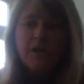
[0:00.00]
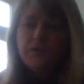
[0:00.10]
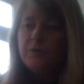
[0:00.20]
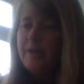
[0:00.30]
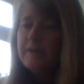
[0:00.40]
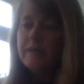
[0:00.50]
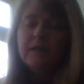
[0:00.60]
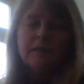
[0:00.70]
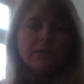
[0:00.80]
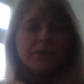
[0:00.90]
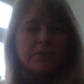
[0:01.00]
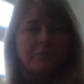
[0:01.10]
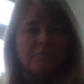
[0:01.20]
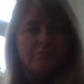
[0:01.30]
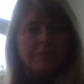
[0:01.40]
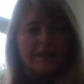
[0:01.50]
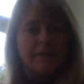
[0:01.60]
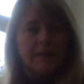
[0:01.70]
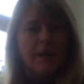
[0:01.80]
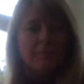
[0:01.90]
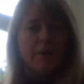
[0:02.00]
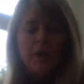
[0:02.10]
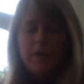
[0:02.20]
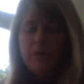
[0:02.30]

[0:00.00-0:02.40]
So basically you just mix it up,